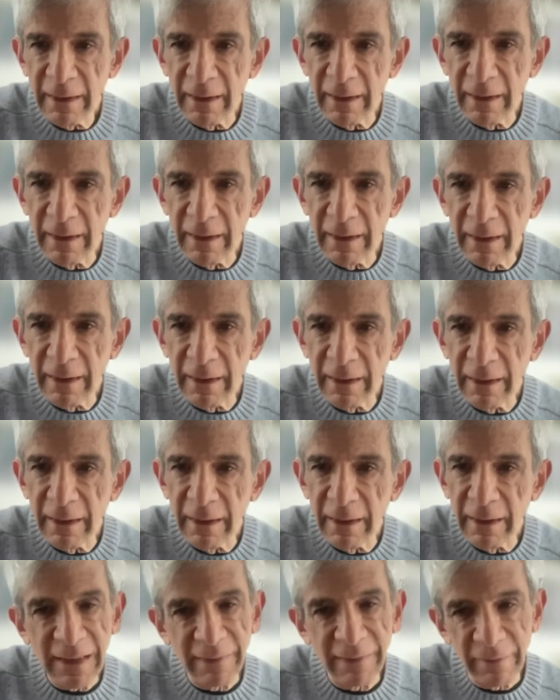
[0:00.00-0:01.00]
Uh,
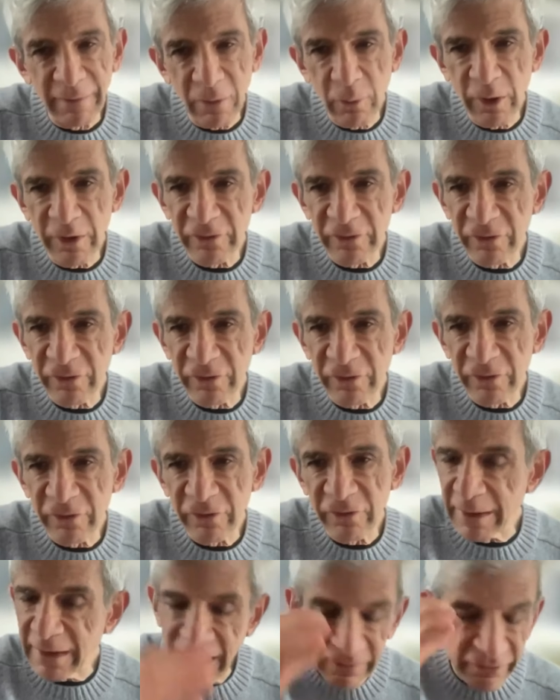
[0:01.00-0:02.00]
um, and again, the
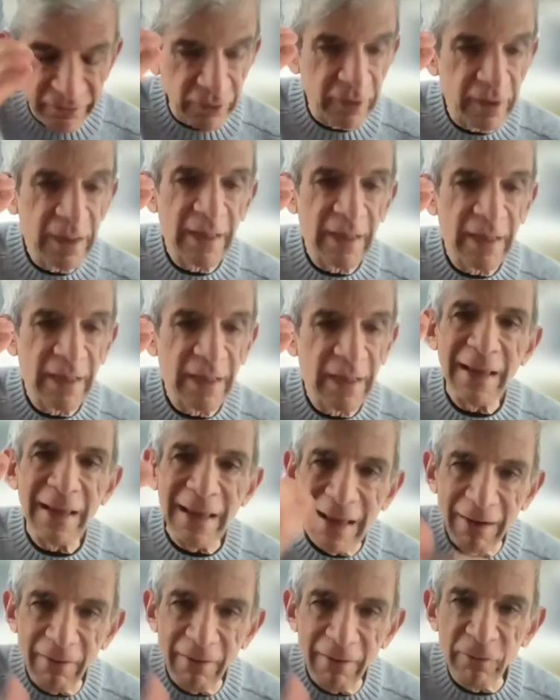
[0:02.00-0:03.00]
question about cancer,
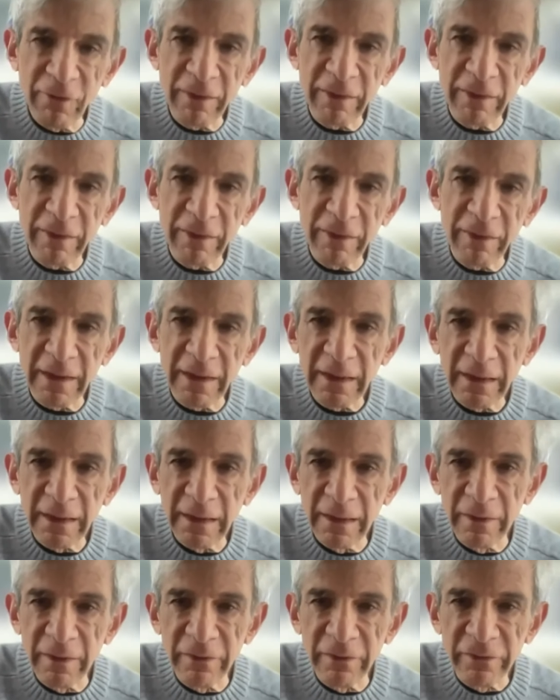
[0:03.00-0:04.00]

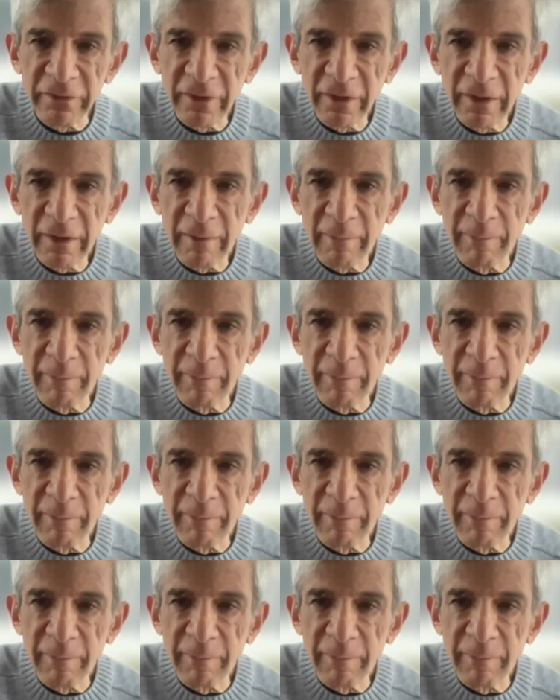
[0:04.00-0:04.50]
everything is